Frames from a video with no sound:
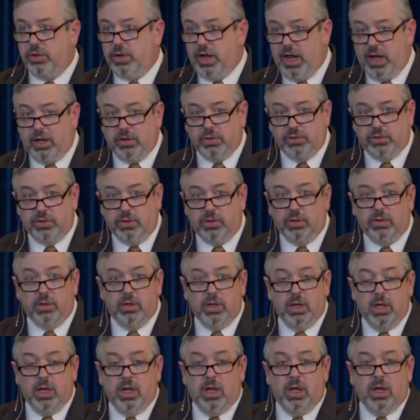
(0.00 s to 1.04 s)
Council,
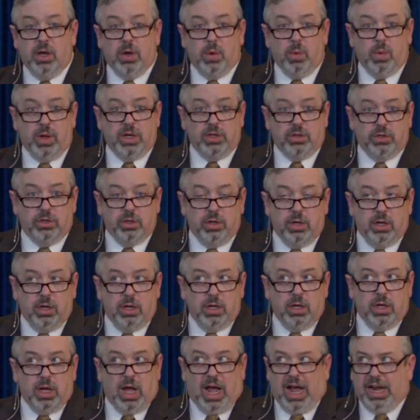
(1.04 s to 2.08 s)
which
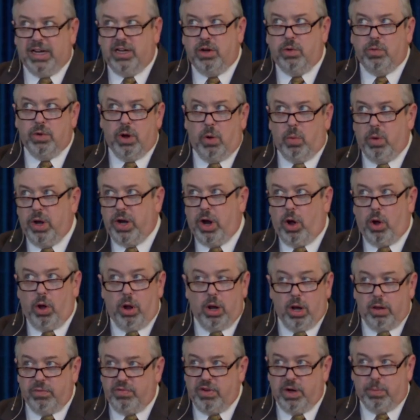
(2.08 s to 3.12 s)
I don't know what
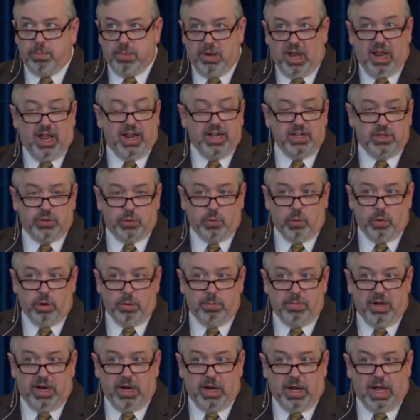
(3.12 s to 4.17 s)
all of their planks were,
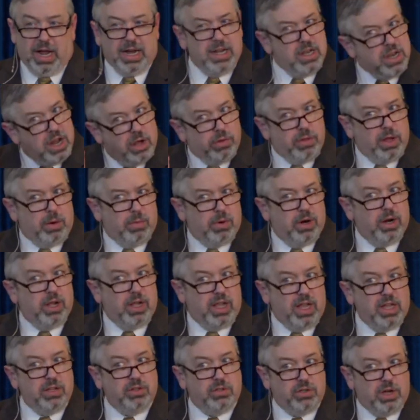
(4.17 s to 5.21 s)
but I know they were
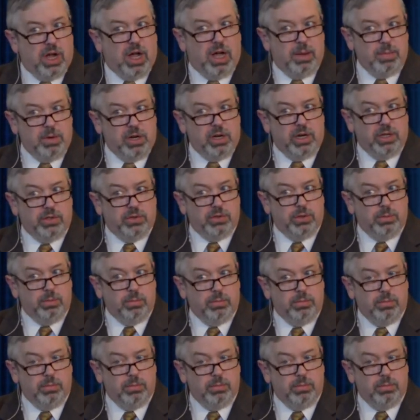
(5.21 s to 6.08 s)
against communism.